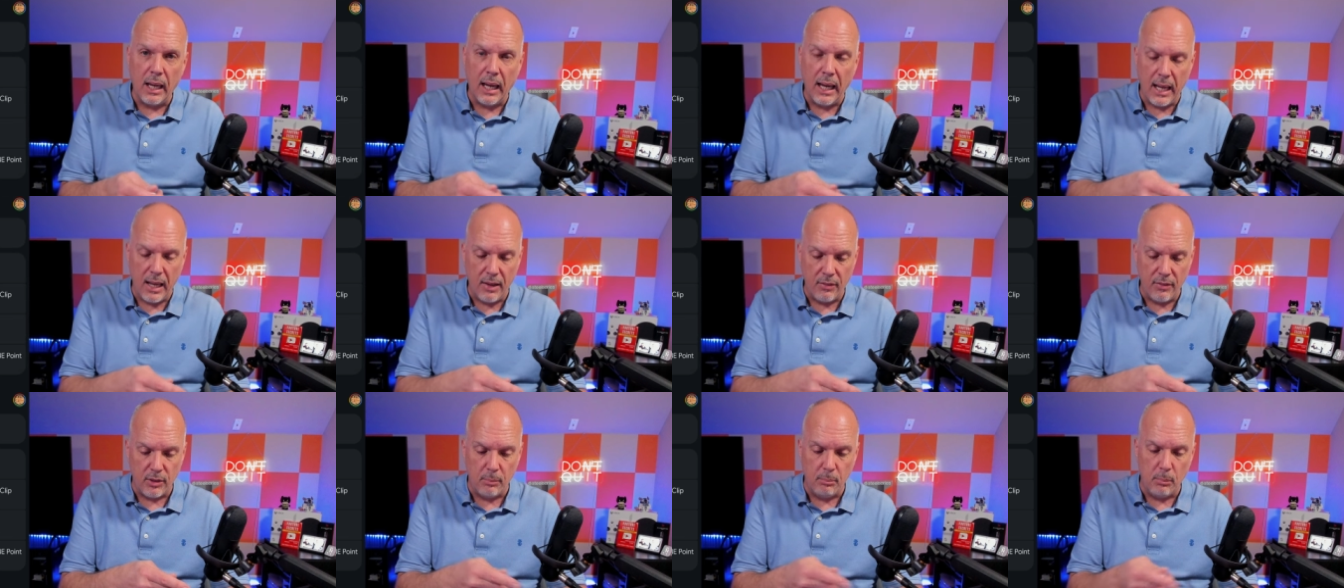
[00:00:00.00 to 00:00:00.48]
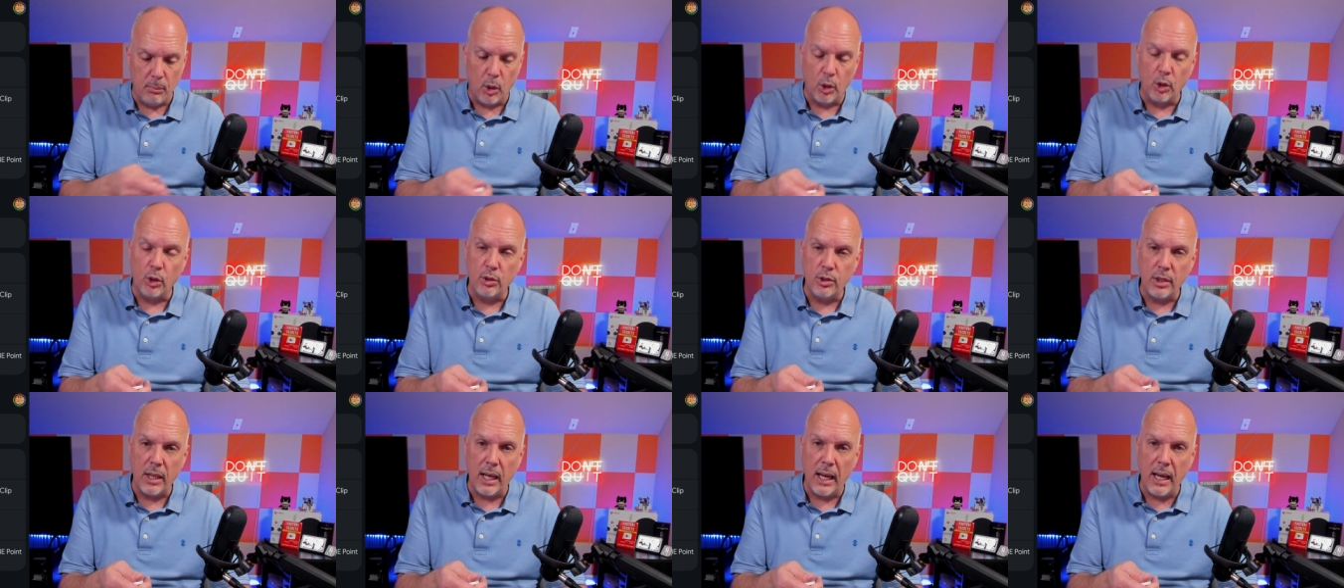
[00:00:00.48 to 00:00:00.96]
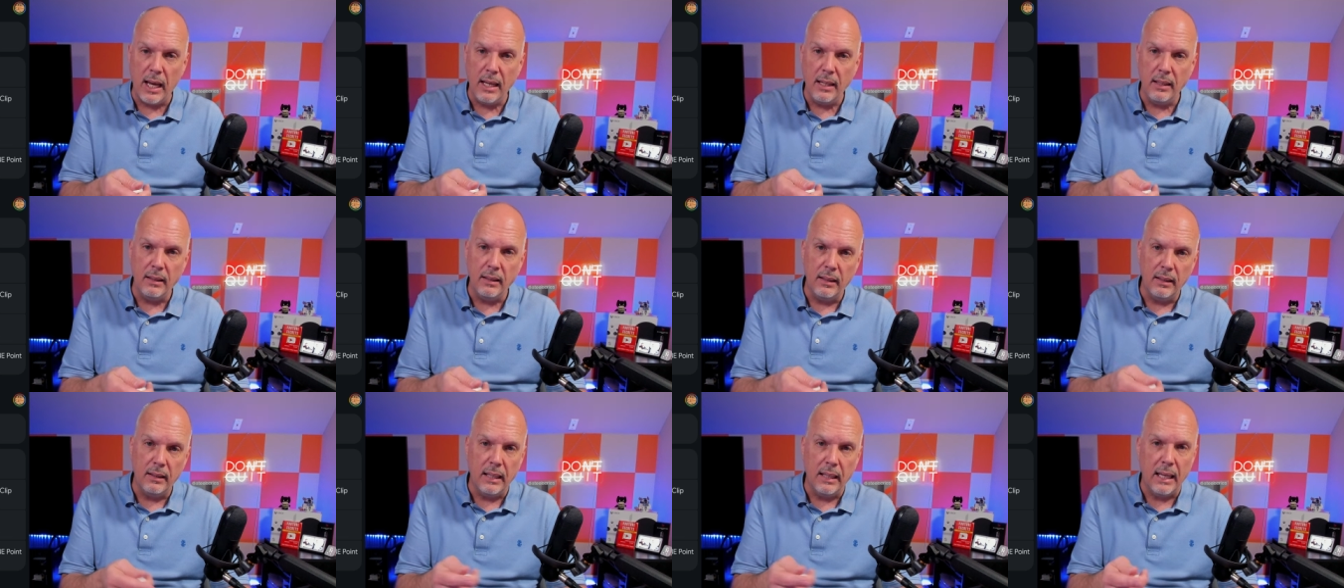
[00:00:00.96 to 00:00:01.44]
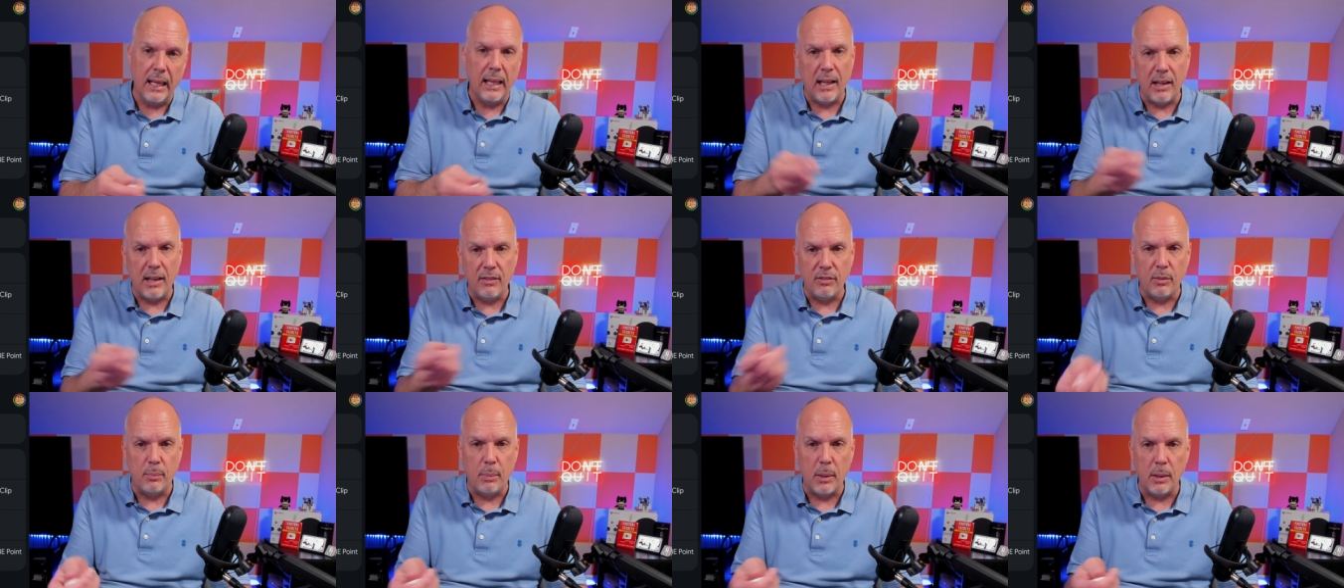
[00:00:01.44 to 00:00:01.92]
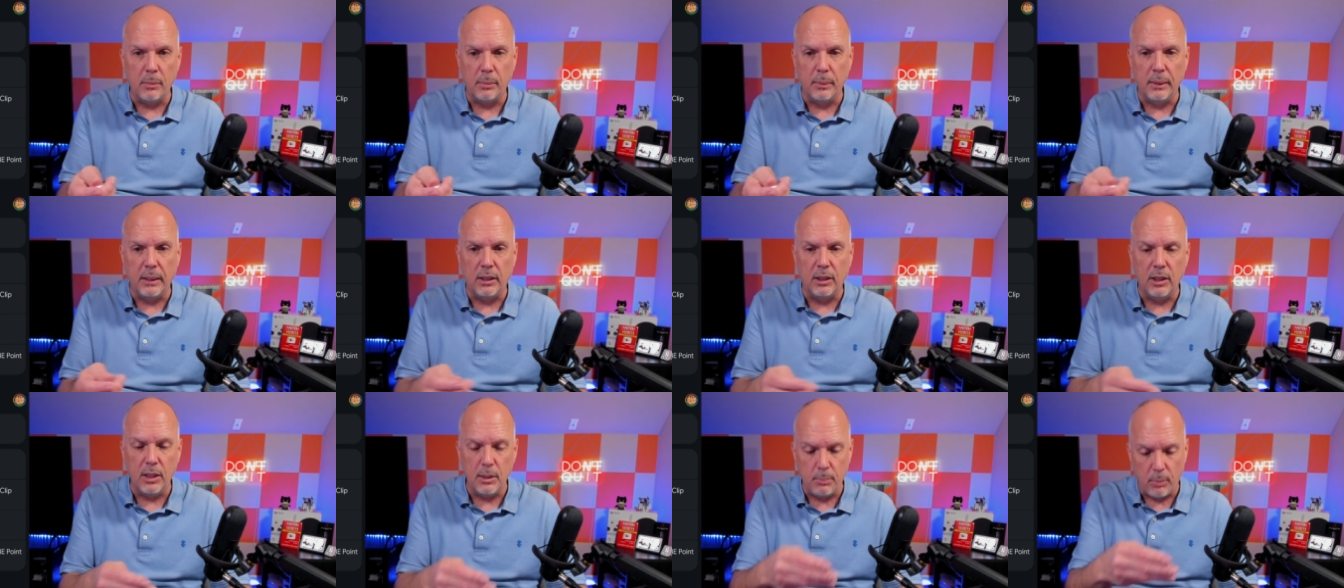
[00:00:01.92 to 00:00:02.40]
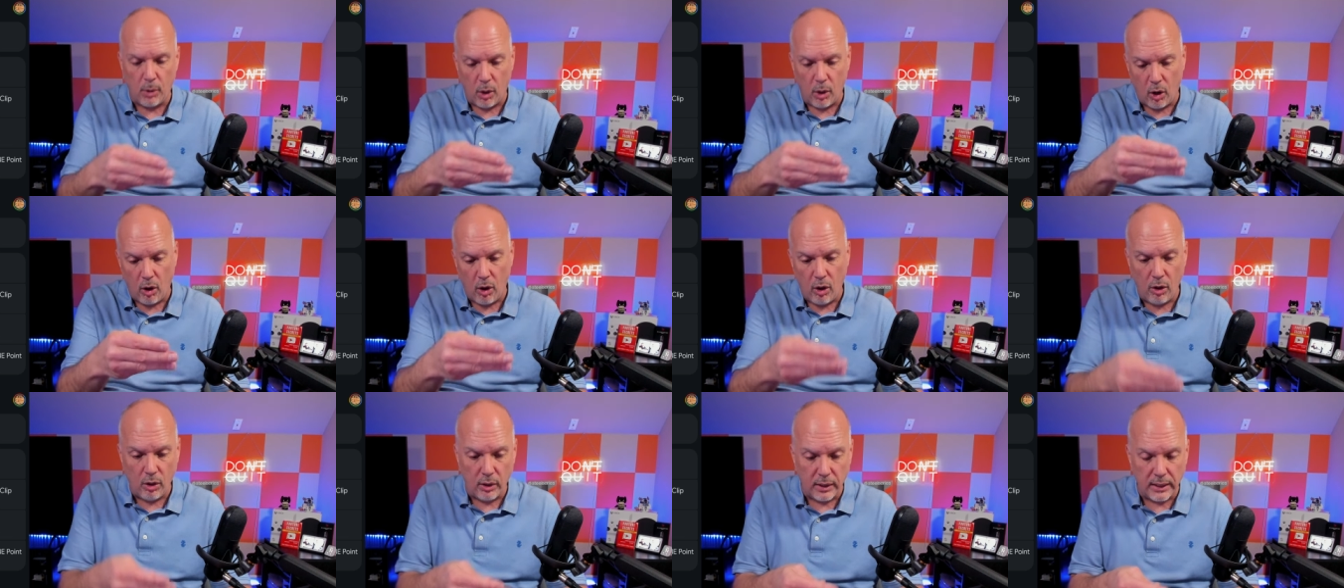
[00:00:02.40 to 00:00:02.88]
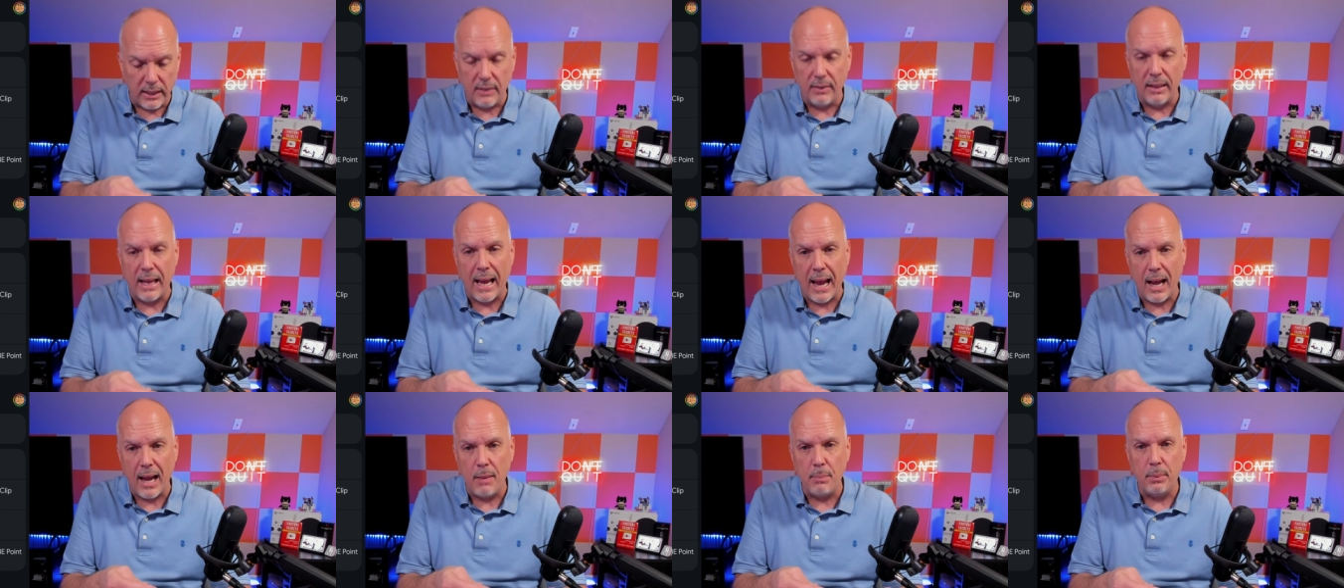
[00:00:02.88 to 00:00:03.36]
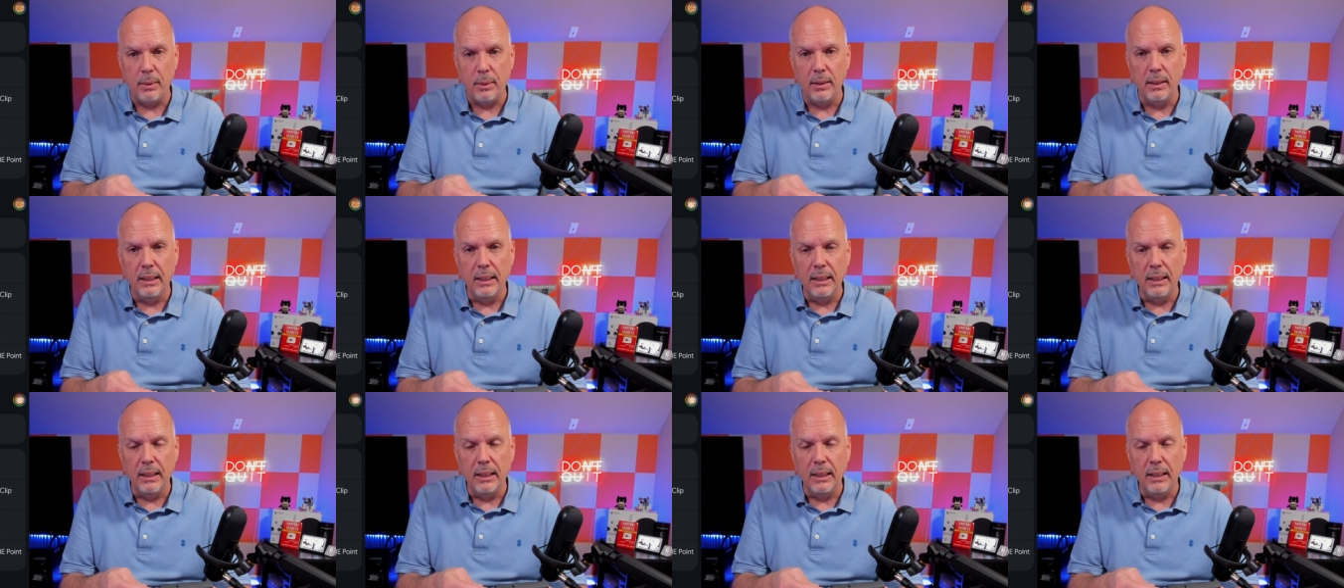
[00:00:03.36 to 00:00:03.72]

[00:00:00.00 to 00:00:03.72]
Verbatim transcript: I have the Moto tag, and I have the Pebblebee clip all in the app.